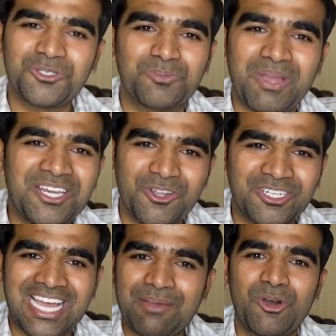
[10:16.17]
to spend your
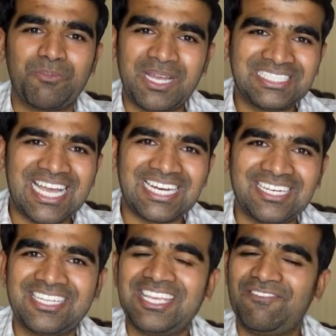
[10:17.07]
time on my
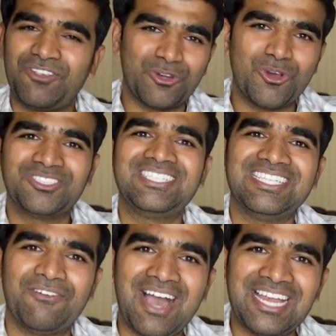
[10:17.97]
channel if you don't see
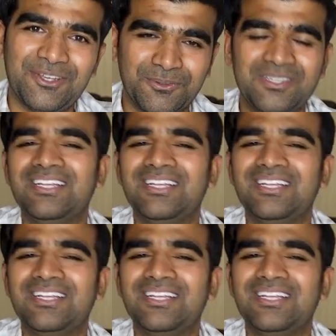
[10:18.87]
the value